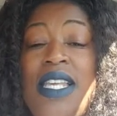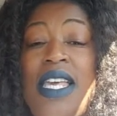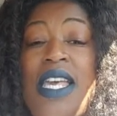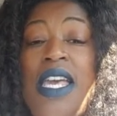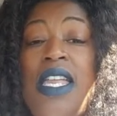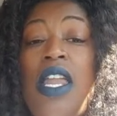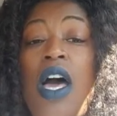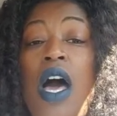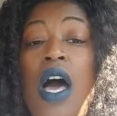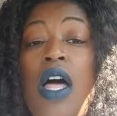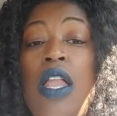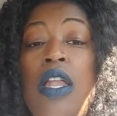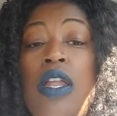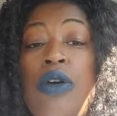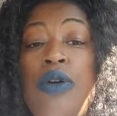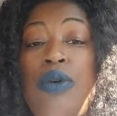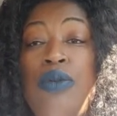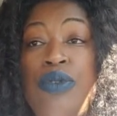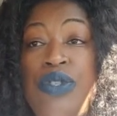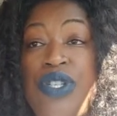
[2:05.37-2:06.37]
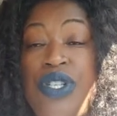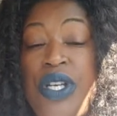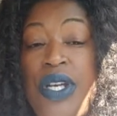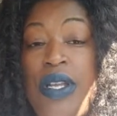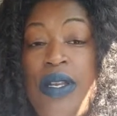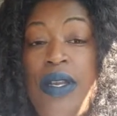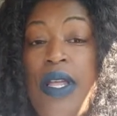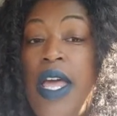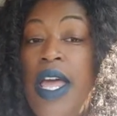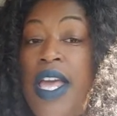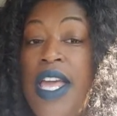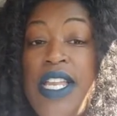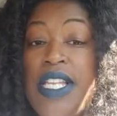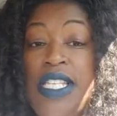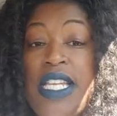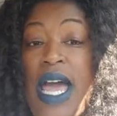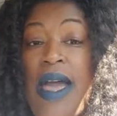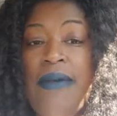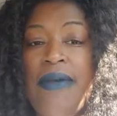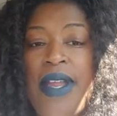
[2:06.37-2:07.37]
an illusion.
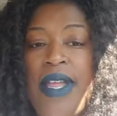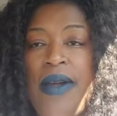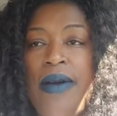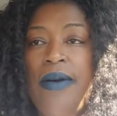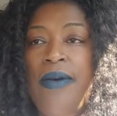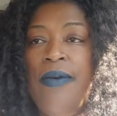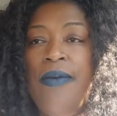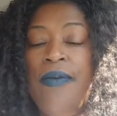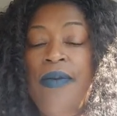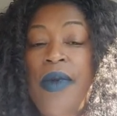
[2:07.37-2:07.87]
It's not real.